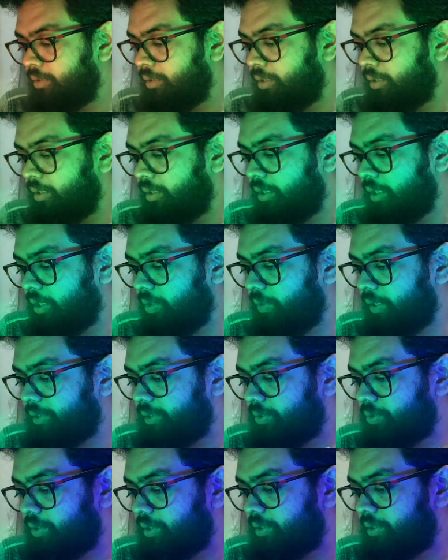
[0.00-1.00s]
Now as you
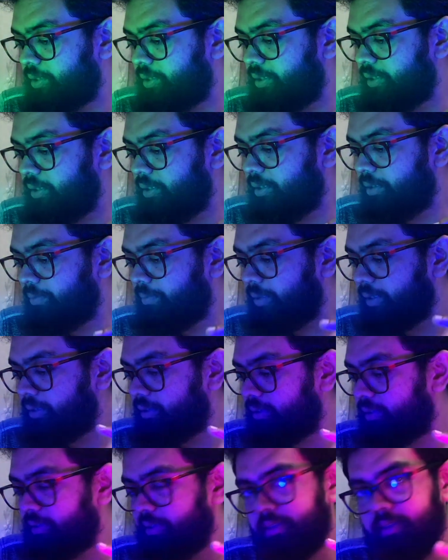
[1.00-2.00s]
can see, my
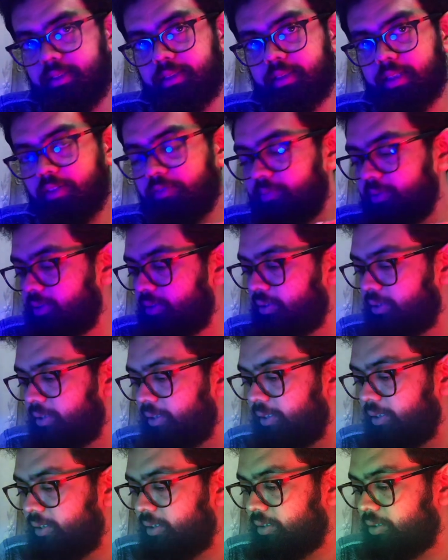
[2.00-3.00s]
scenes have been synced.
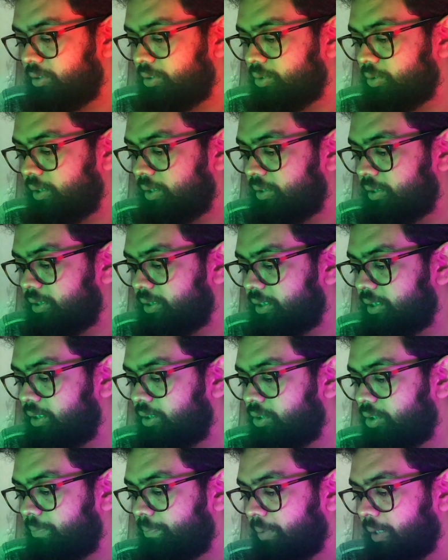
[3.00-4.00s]
So I'll just click on
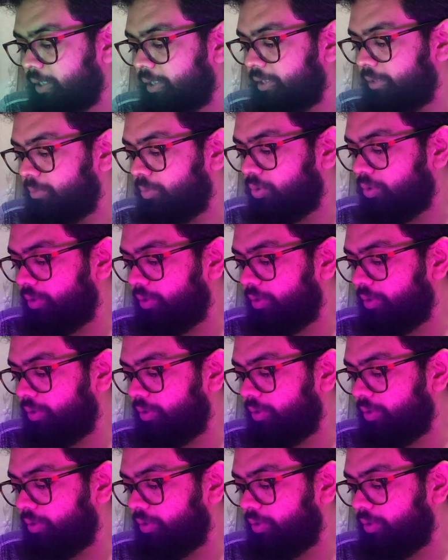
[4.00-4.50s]
party mode.